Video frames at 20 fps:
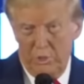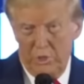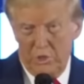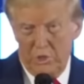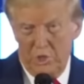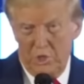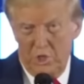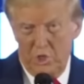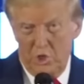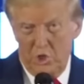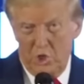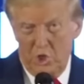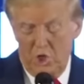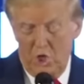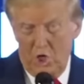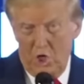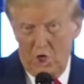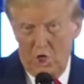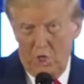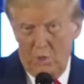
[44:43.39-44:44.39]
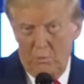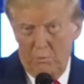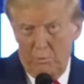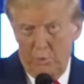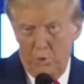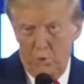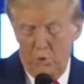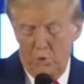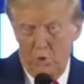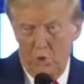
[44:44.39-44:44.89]
President Xi and
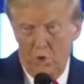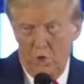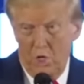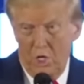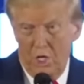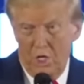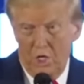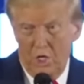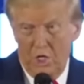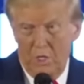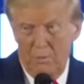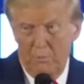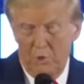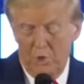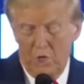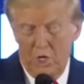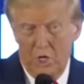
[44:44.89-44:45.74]
Putin and Kim